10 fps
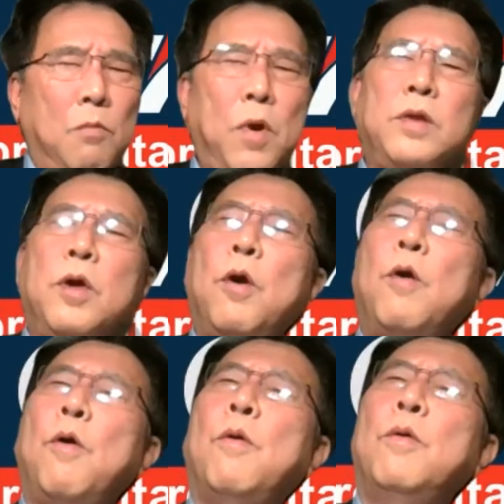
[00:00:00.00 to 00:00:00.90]
when
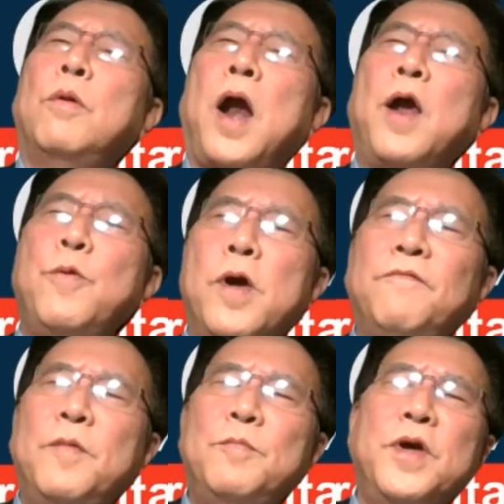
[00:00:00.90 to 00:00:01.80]
you
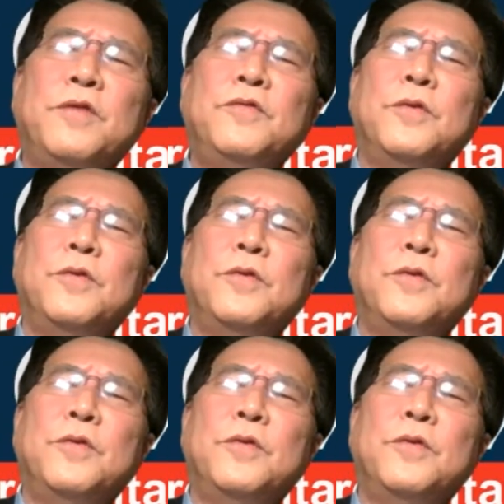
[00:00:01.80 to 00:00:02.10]
graduate from this,